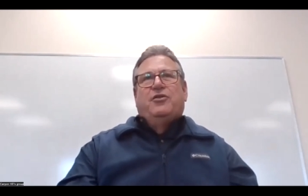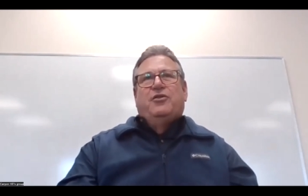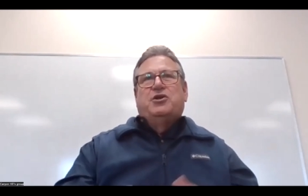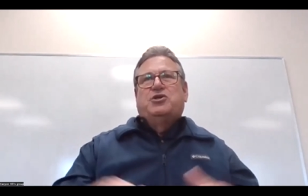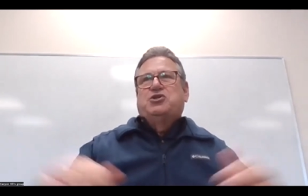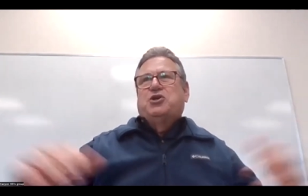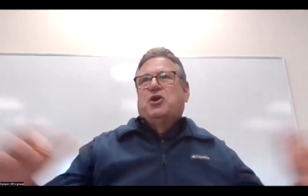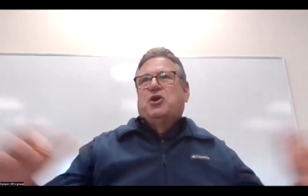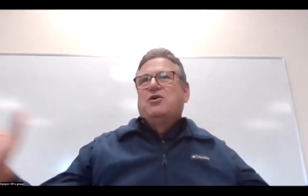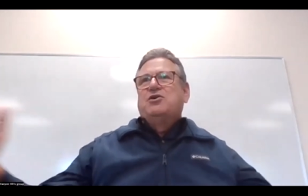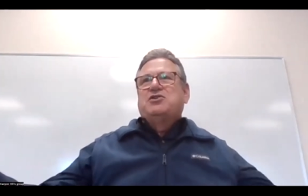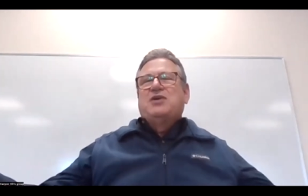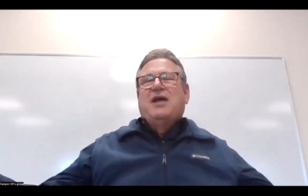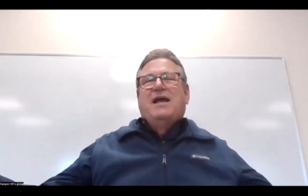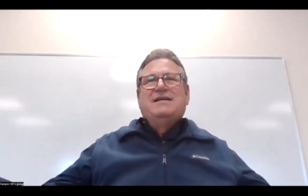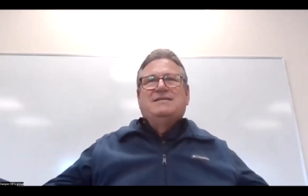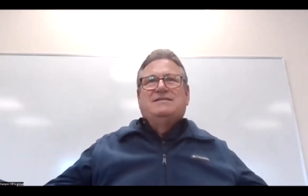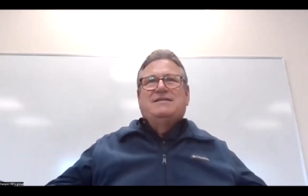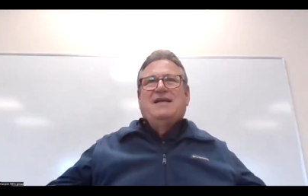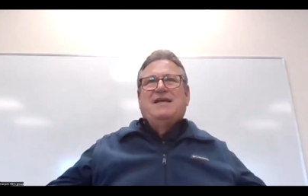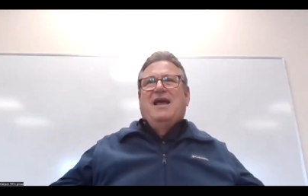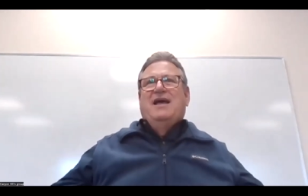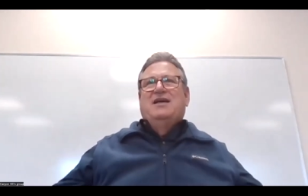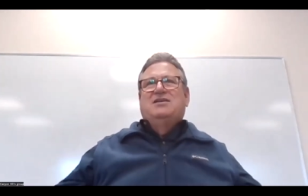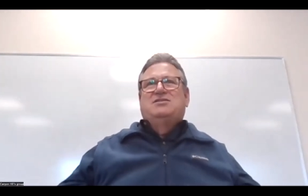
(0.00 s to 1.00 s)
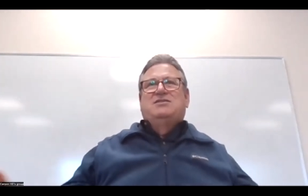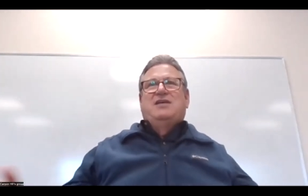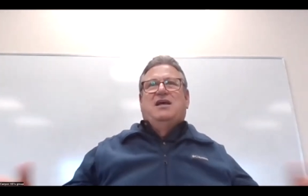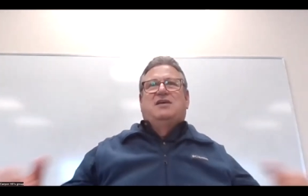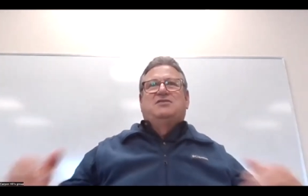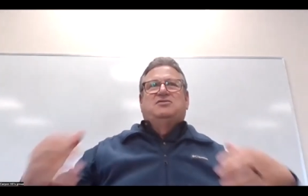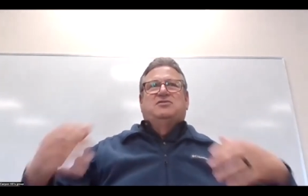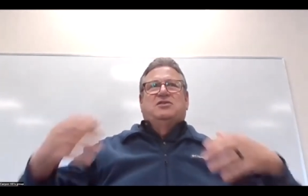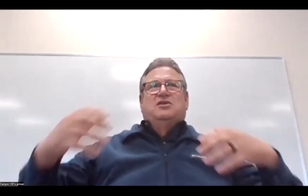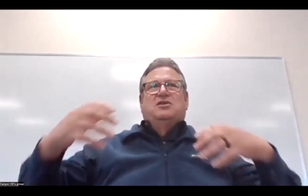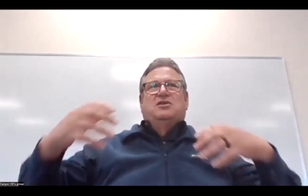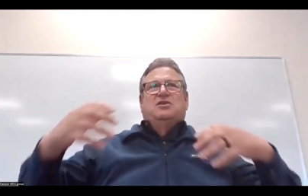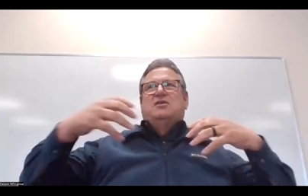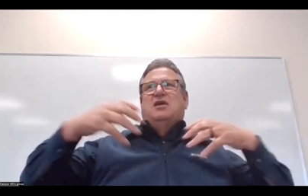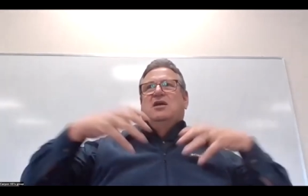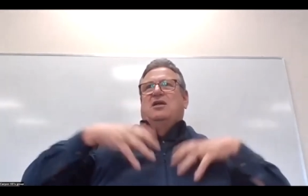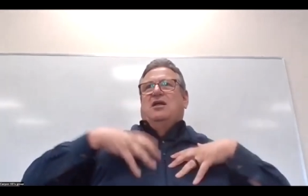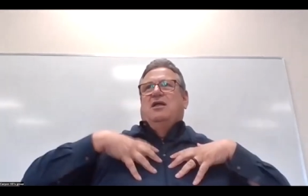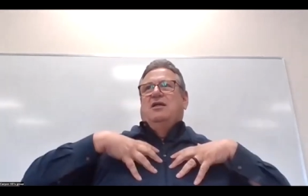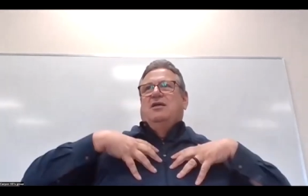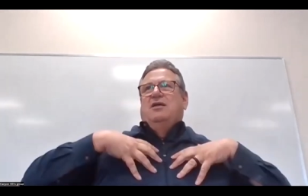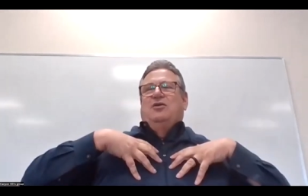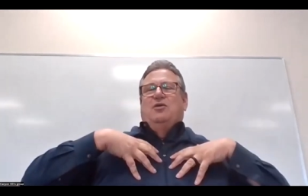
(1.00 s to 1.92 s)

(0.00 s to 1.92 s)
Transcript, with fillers: The church, Isaiah says this, uh,